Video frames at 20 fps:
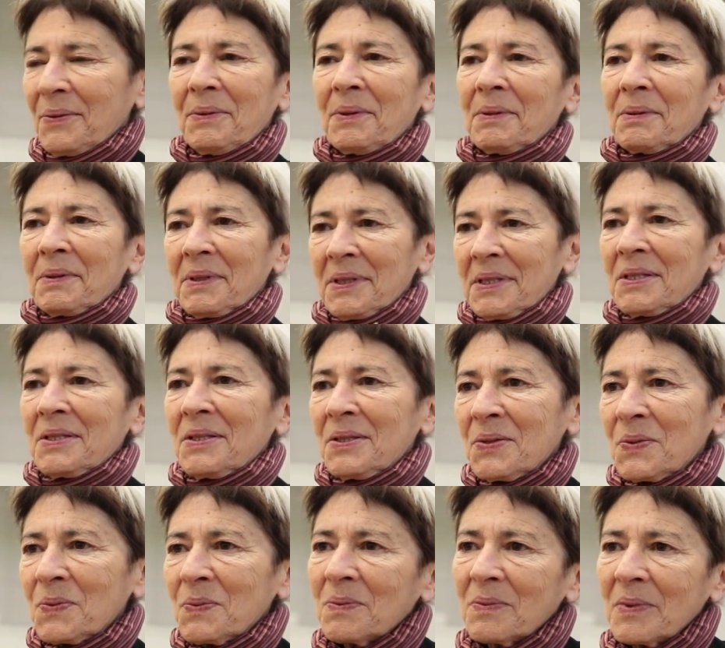Well, this
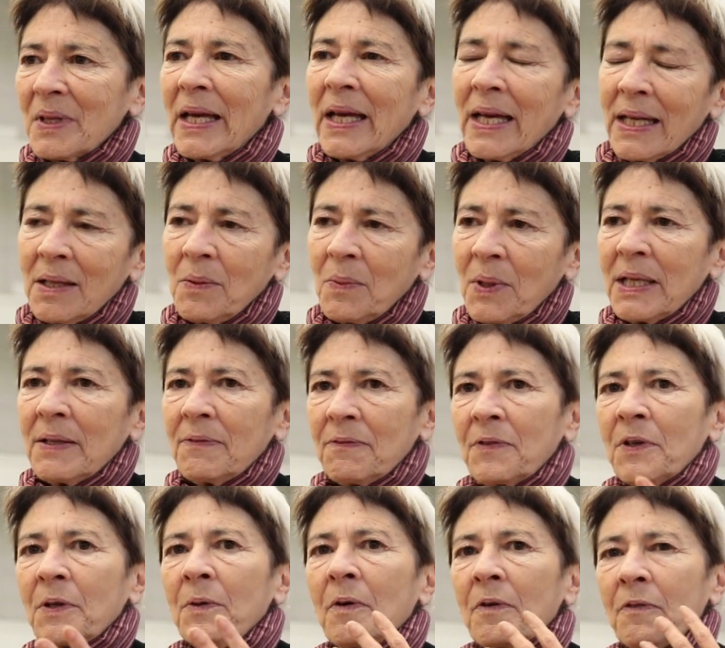is anyway.
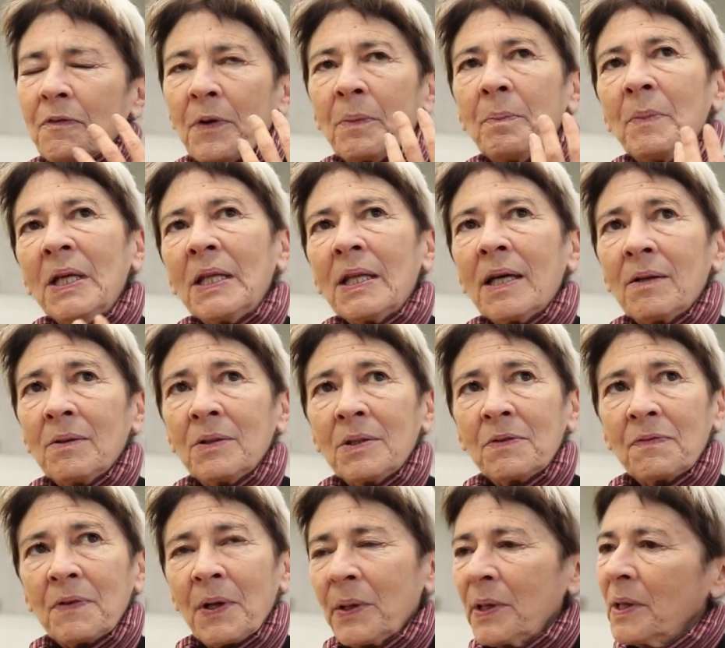For me, that
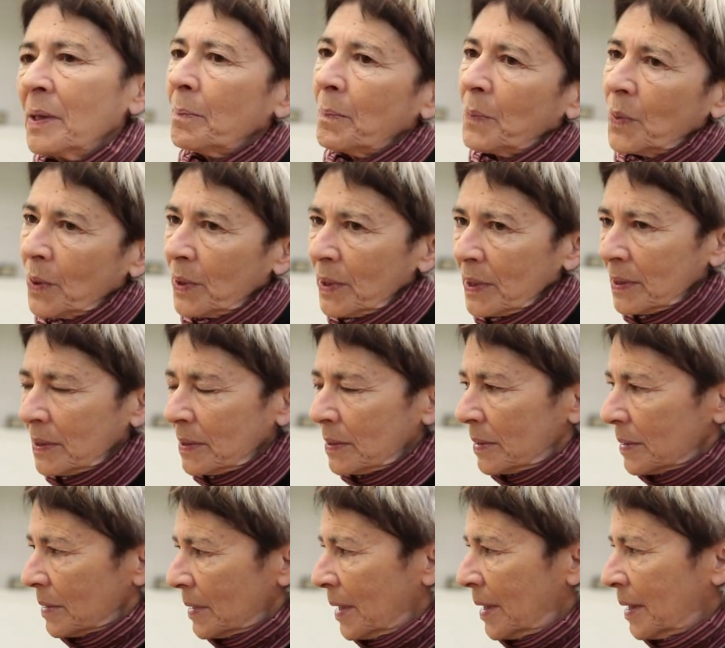was very
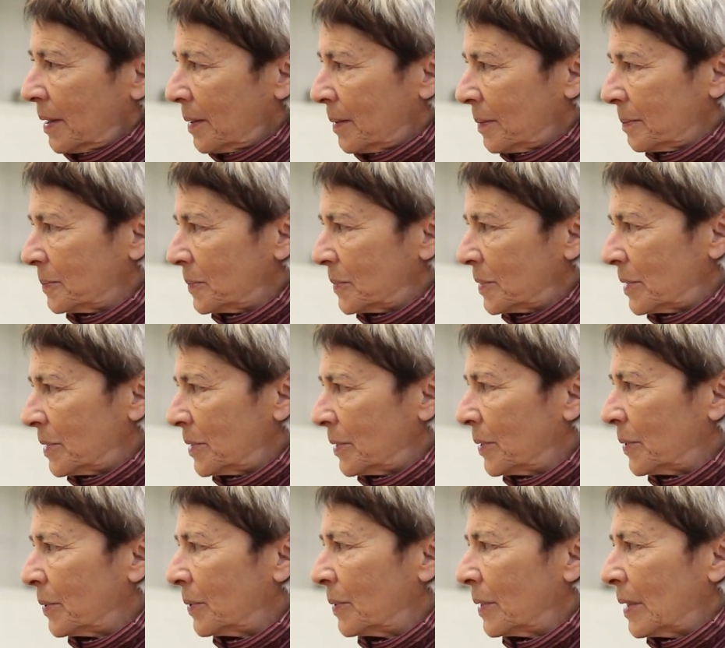important
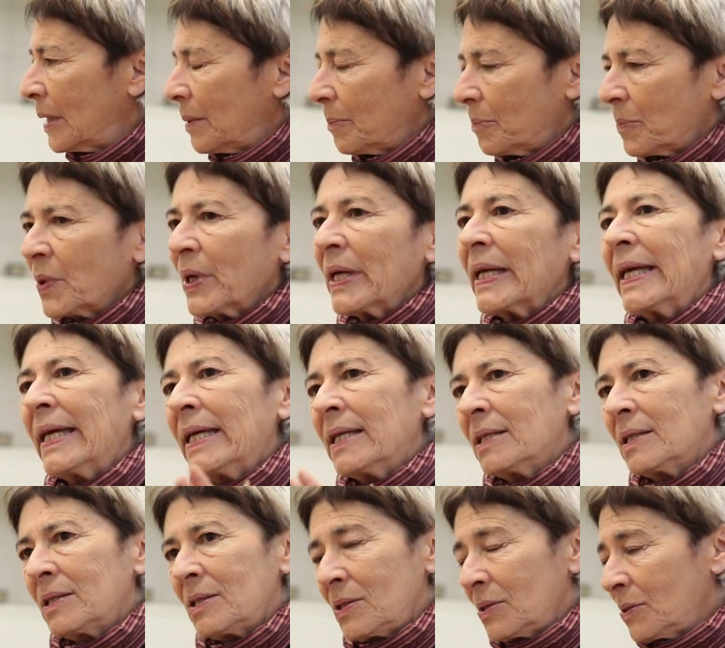to bring
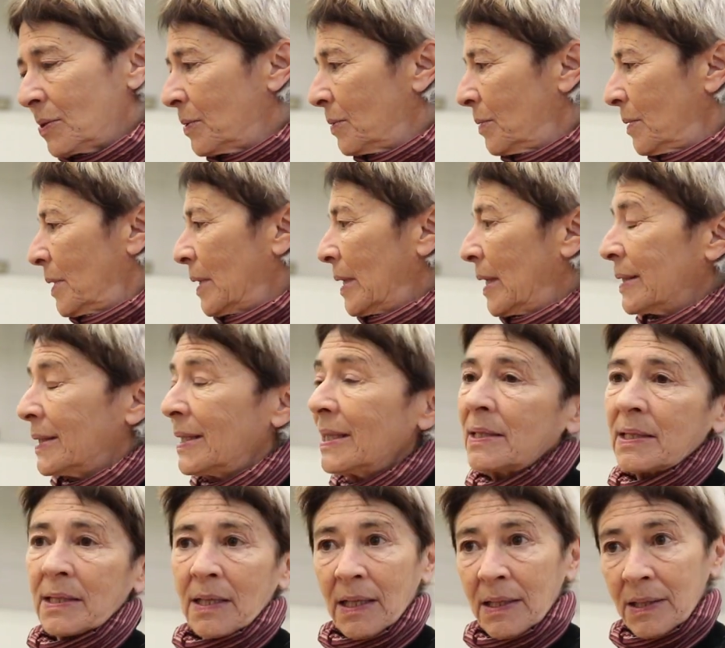into a
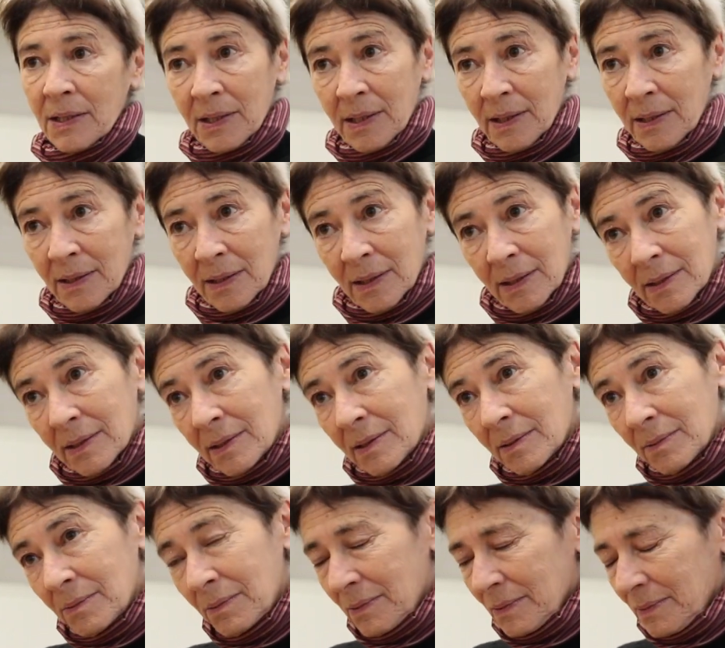discussion
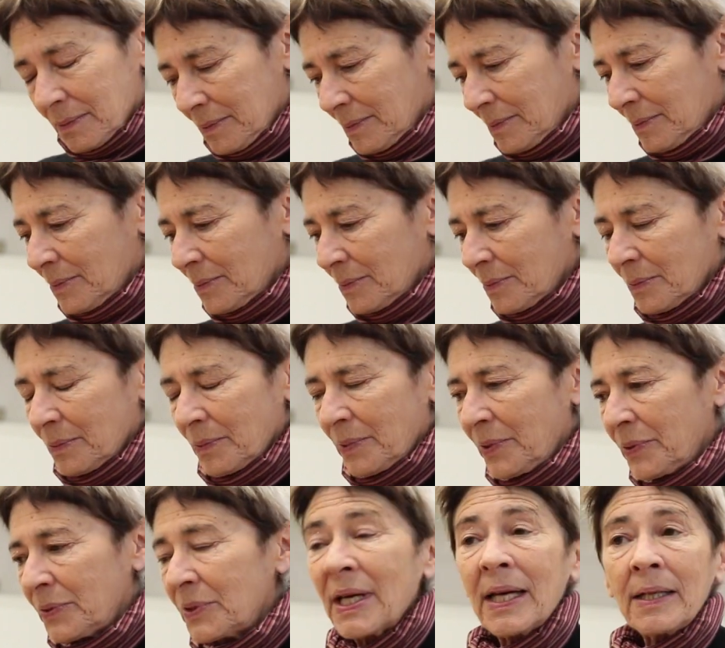
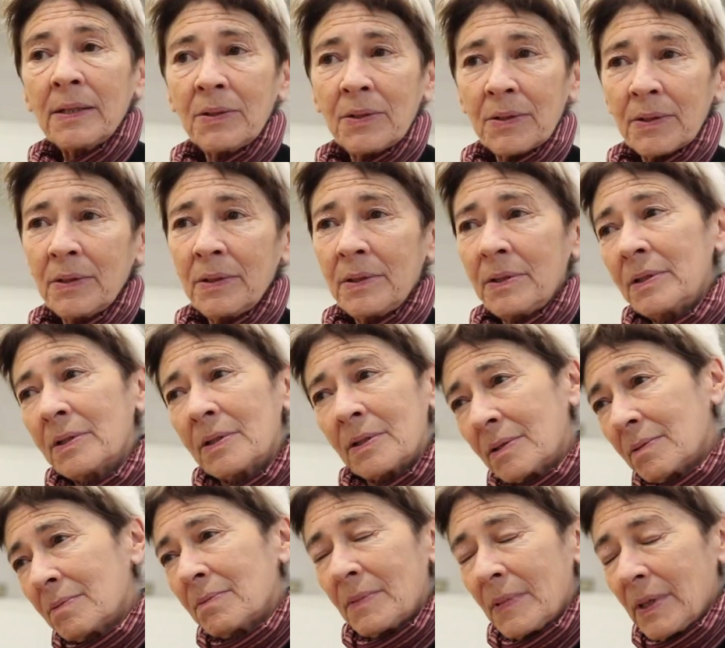with dancers
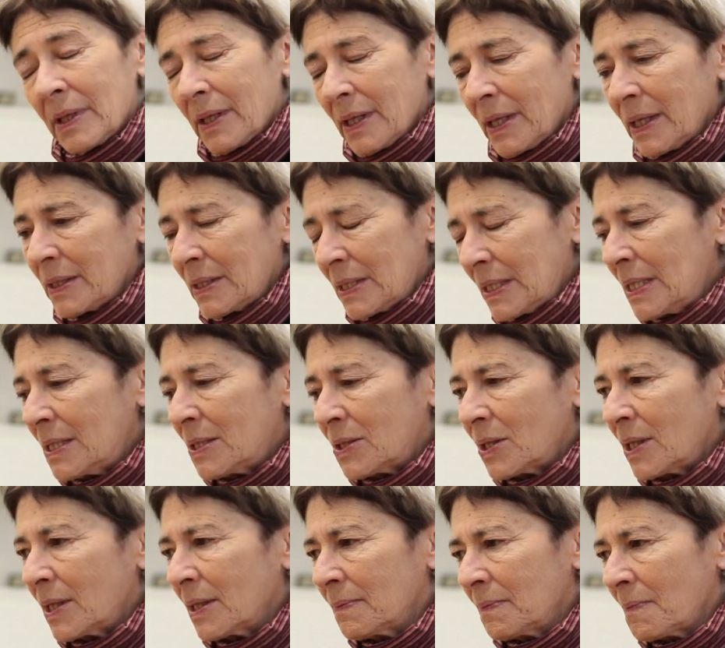and
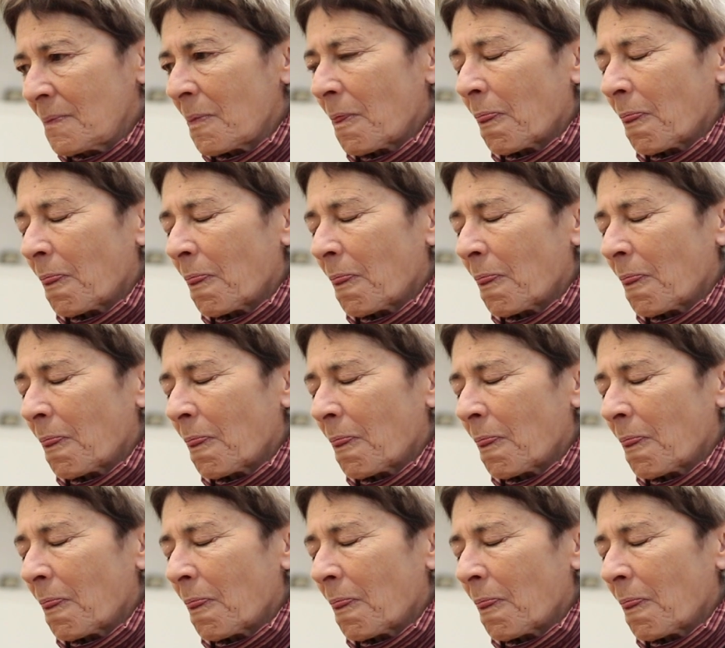teaching.